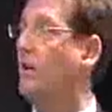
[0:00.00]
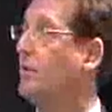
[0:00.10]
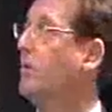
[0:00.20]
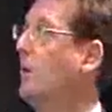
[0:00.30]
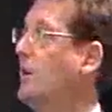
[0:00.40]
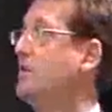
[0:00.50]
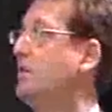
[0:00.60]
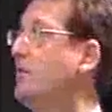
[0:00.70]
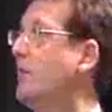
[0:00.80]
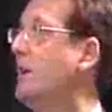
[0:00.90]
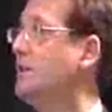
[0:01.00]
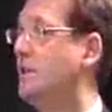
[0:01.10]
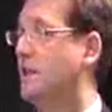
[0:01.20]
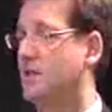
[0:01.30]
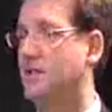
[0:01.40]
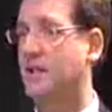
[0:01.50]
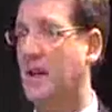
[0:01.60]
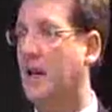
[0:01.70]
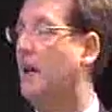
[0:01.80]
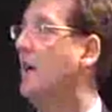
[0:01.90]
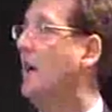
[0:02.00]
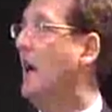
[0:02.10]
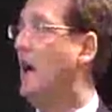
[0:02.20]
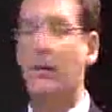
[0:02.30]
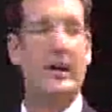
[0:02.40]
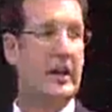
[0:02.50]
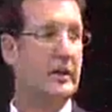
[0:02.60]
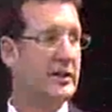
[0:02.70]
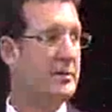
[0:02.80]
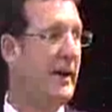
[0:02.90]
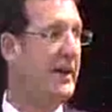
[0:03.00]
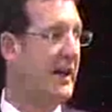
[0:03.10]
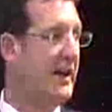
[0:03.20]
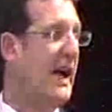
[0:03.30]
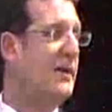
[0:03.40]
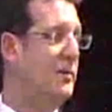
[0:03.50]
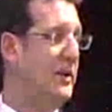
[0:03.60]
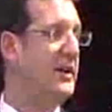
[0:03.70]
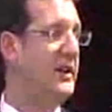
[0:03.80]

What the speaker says: in fact vital question for us to consider how we're going to expand our